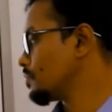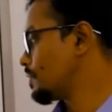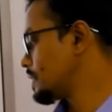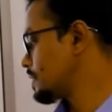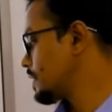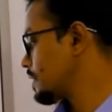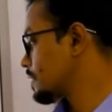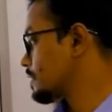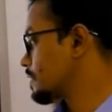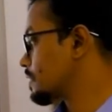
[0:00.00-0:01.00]
When
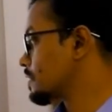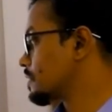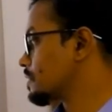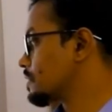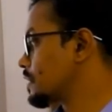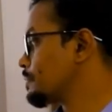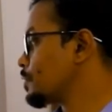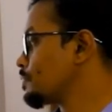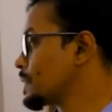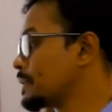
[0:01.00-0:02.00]
the
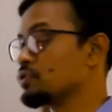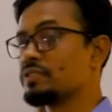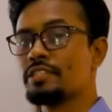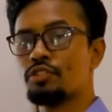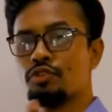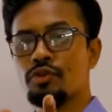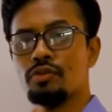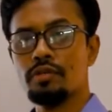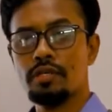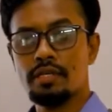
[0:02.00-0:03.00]
number of carbons is
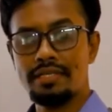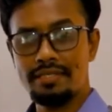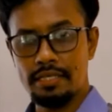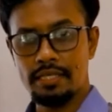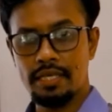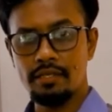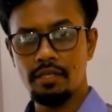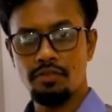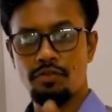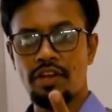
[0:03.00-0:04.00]
2, is ethene,
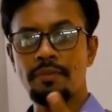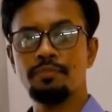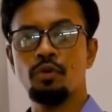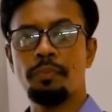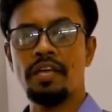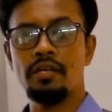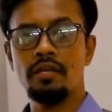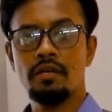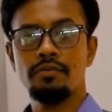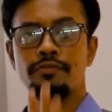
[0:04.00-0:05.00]
3 propene,
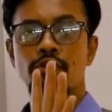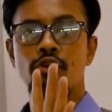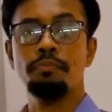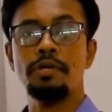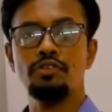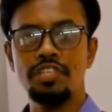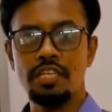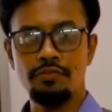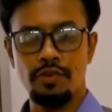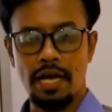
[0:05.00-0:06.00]
4
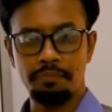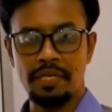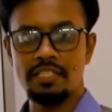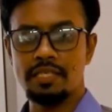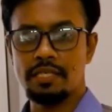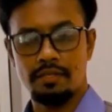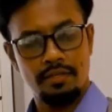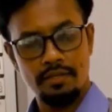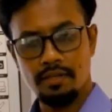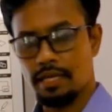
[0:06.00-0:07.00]
butene, 5 pentene,
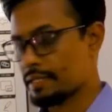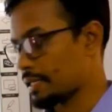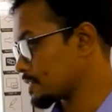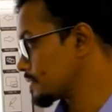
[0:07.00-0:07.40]
like that.